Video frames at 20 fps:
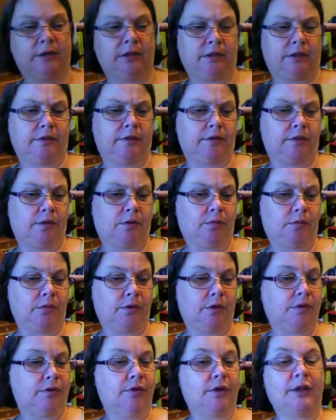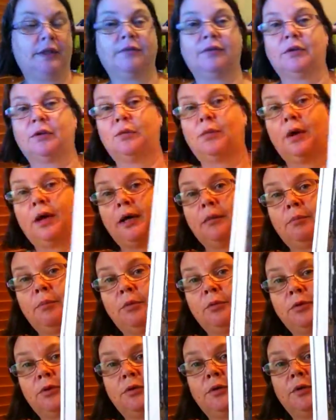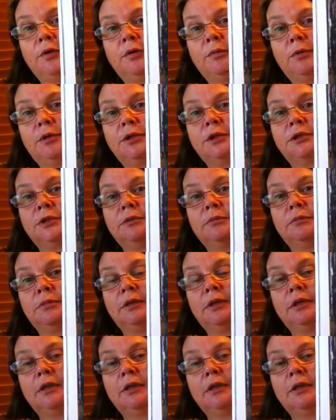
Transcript: it. There's not even a white border at the bottom.